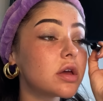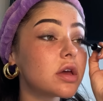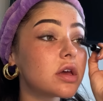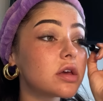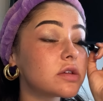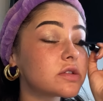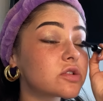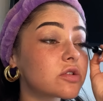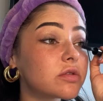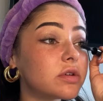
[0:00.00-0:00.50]

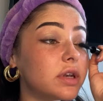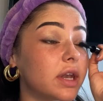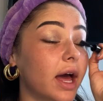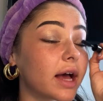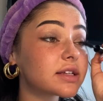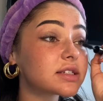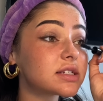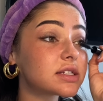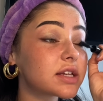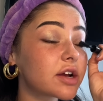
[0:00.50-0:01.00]
it's not
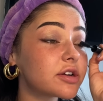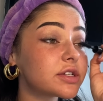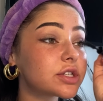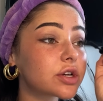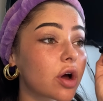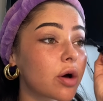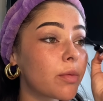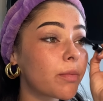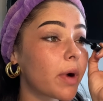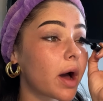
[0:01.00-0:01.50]
necessary to
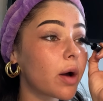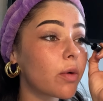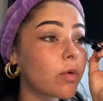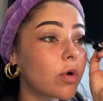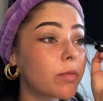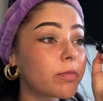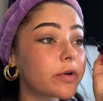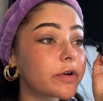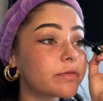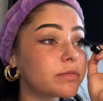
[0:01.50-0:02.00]
go and buy a
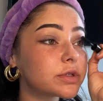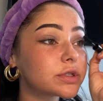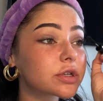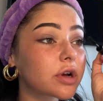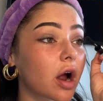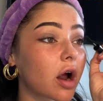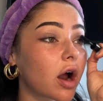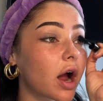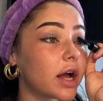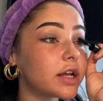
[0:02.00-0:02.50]
waterproof
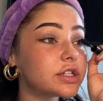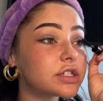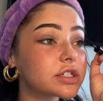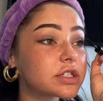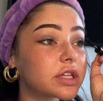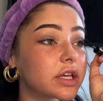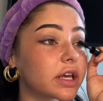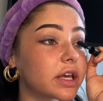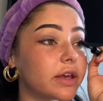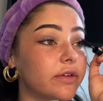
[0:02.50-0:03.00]
mascara. I
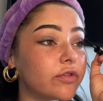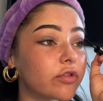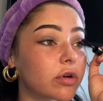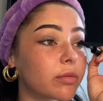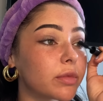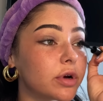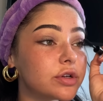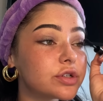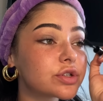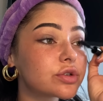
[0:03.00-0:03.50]
just think if you're
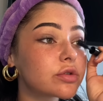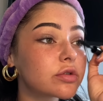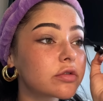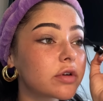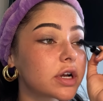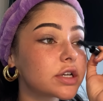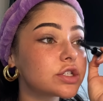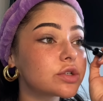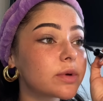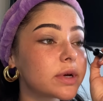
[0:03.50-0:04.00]
emotional on
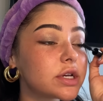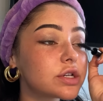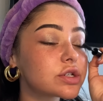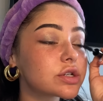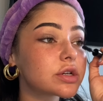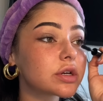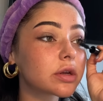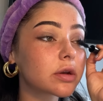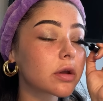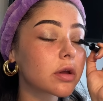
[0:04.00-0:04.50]

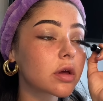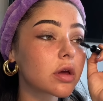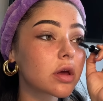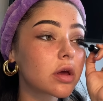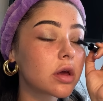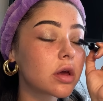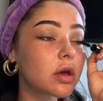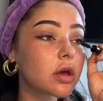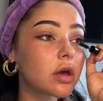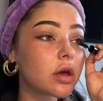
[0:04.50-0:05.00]
graduation,
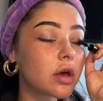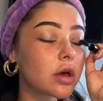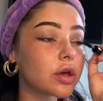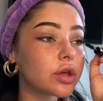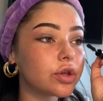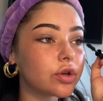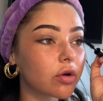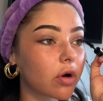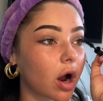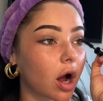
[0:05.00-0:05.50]

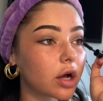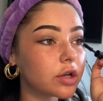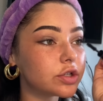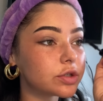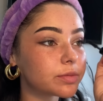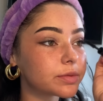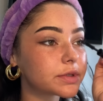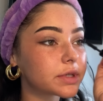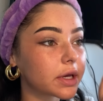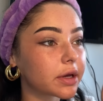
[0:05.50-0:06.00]
you're
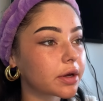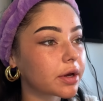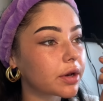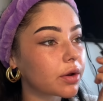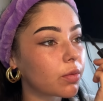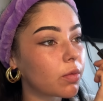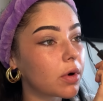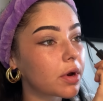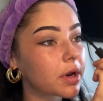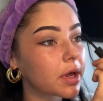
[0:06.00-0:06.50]
100%
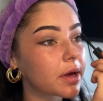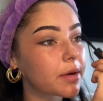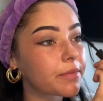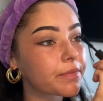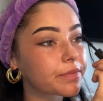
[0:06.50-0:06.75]
gonna want it.